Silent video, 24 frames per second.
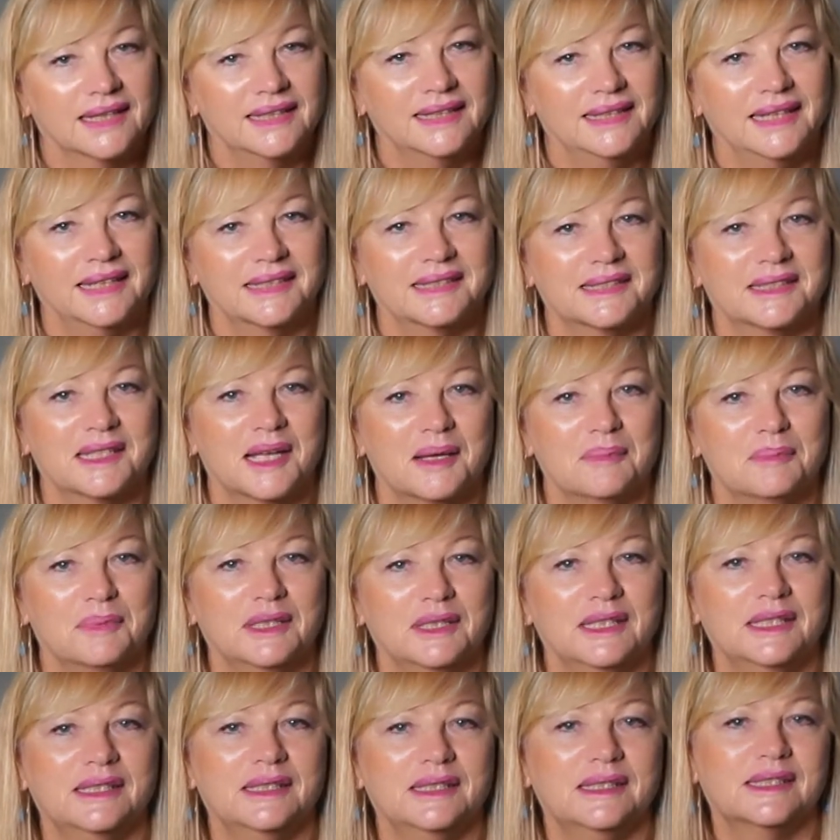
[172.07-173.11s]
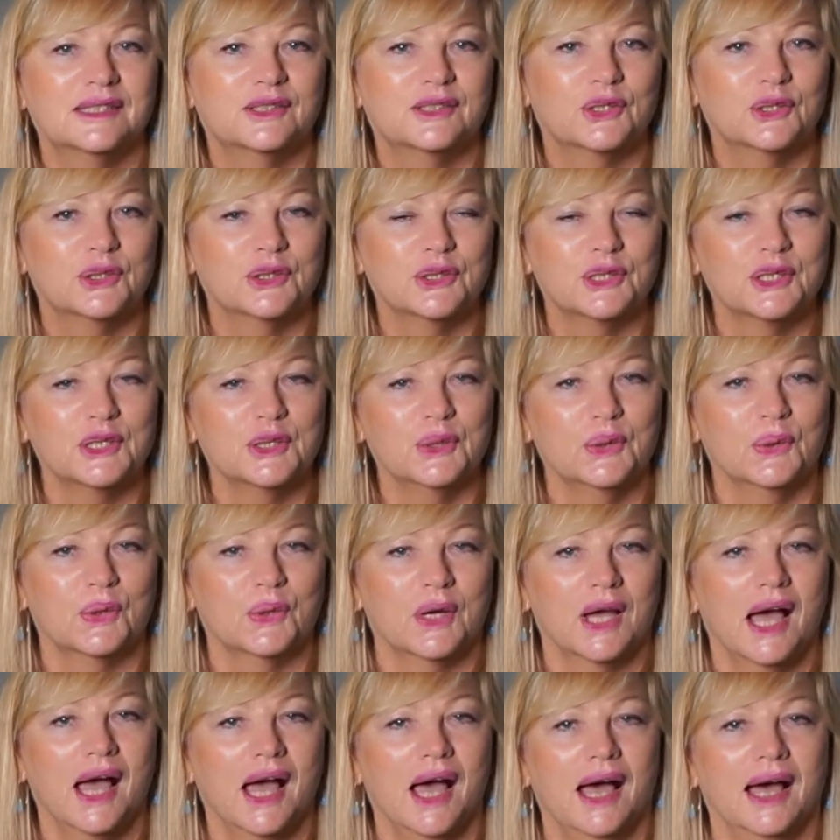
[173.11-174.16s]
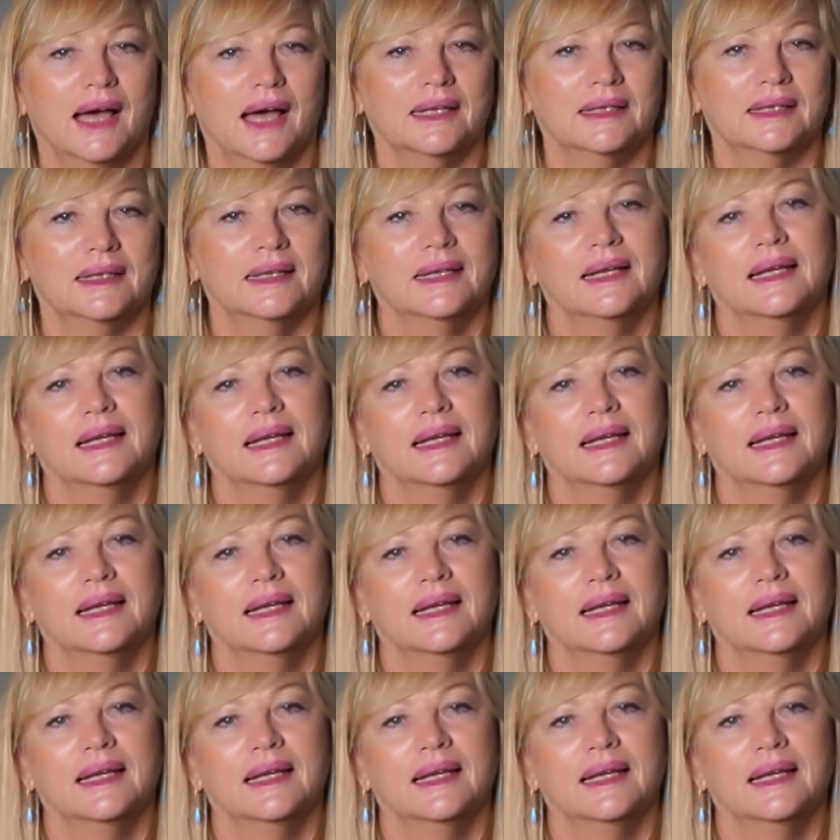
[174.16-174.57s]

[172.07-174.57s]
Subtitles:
Next up is choosing your card.